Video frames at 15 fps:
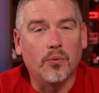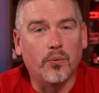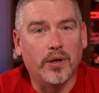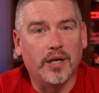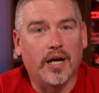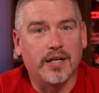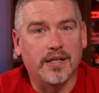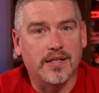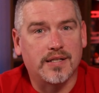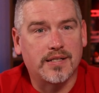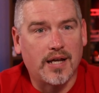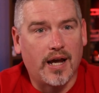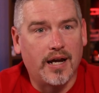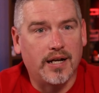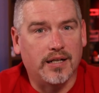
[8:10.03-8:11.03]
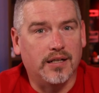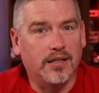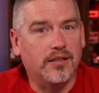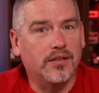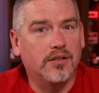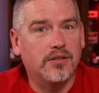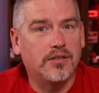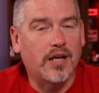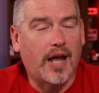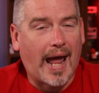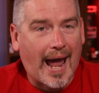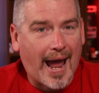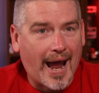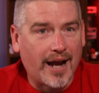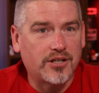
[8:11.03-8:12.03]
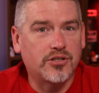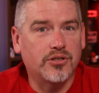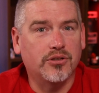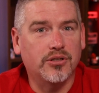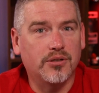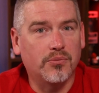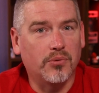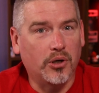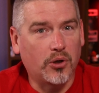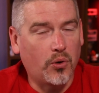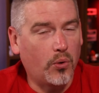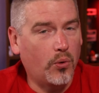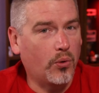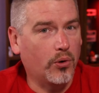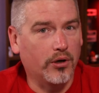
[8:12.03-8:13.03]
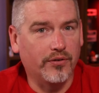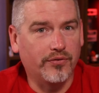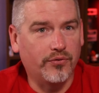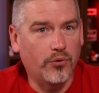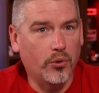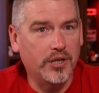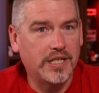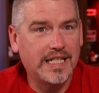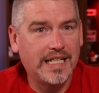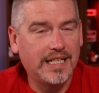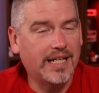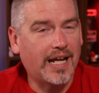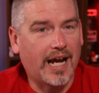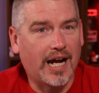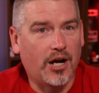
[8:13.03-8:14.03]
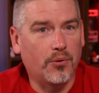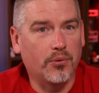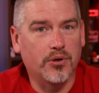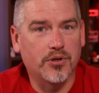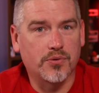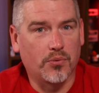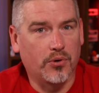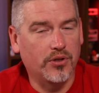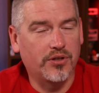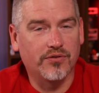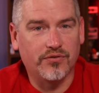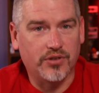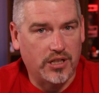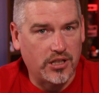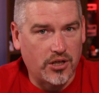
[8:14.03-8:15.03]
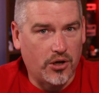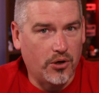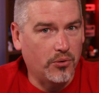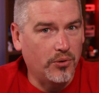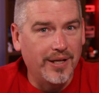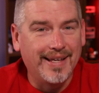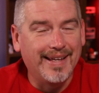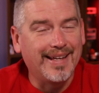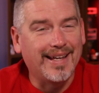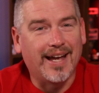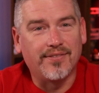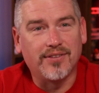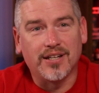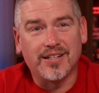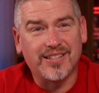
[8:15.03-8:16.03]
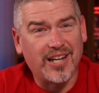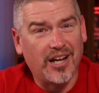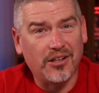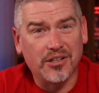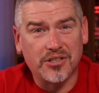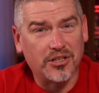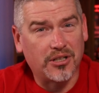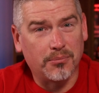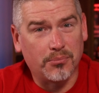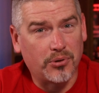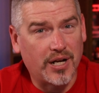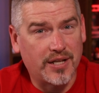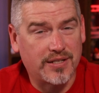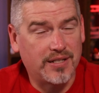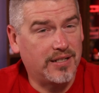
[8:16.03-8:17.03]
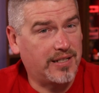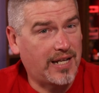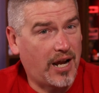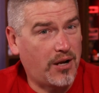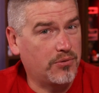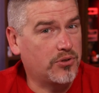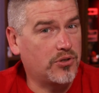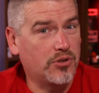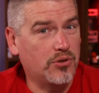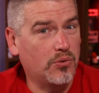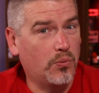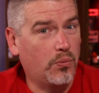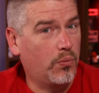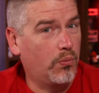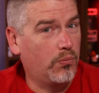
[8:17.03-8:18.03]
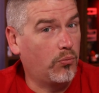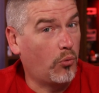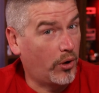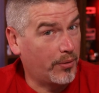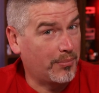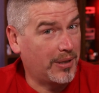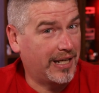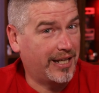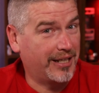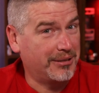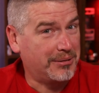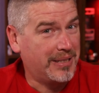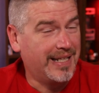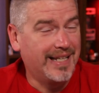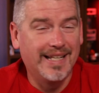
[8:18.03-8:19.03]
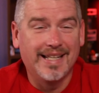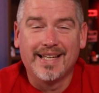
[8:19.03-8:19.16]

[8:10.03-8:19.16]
when I decided to actually record 14 hours worth of video and then tell it to compress it down to 1 minute.